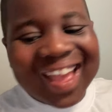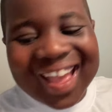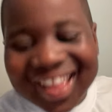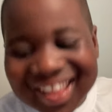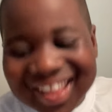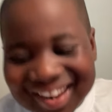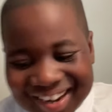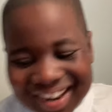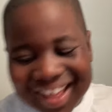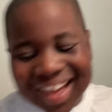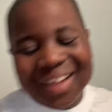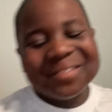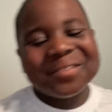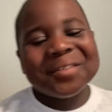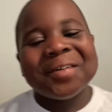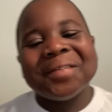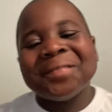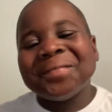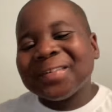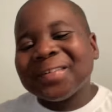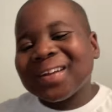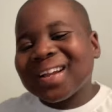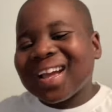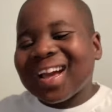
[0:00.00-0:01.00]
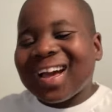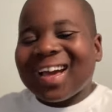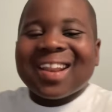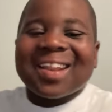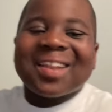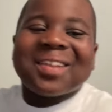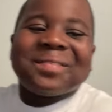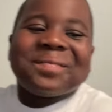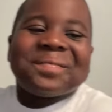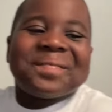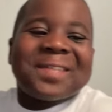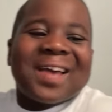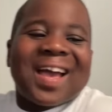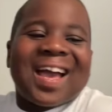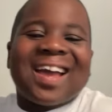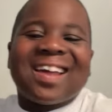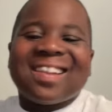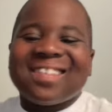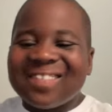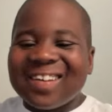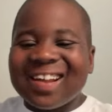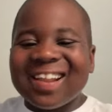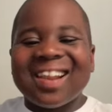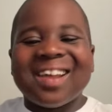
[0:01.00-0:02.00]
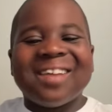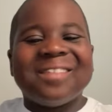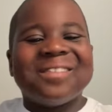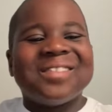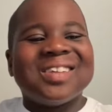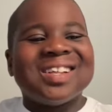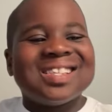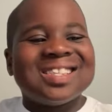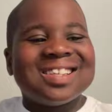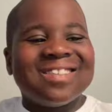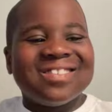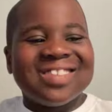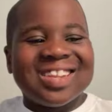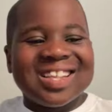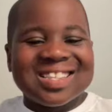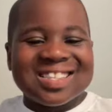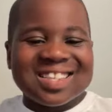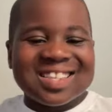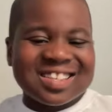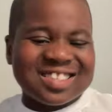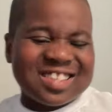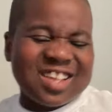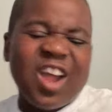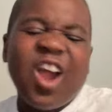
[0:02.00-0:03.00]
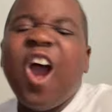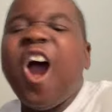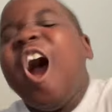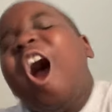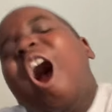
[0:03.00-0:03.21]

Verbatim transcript: and have you ever gotten mad whenever somebody says,